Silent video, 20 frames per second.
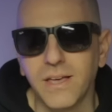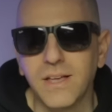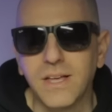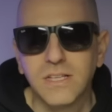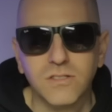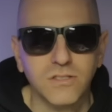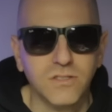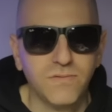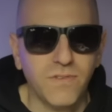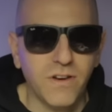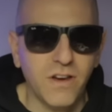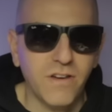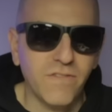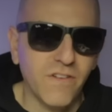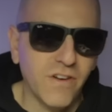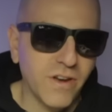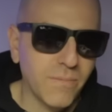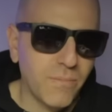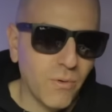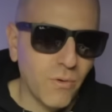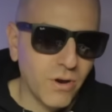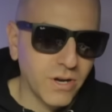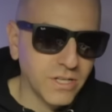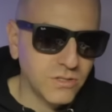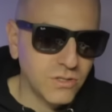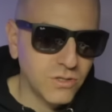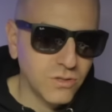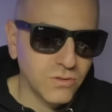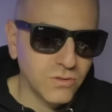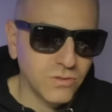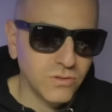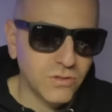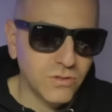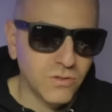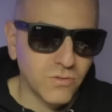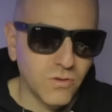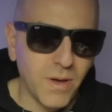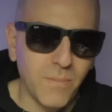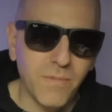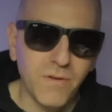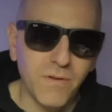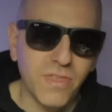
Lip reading: It's very, very important to remember